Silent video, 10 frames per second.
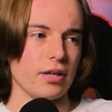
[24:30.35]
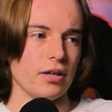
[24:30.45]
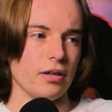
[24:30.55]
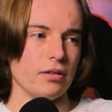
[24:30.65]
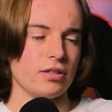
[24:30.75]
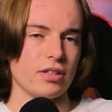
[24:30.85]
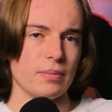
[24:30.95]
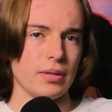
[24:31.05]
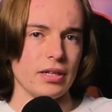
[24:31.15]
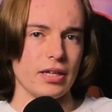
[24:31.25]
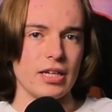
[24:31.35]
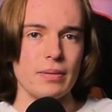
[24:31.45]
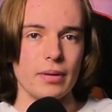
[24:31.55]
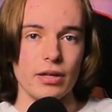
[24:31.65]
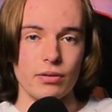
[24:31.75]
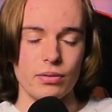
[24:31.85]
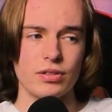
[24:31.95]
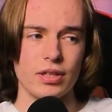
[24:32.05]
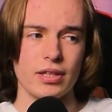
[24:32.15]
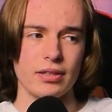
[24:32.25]
they sent me an email
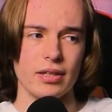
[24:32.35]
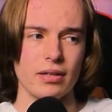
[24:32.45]
saying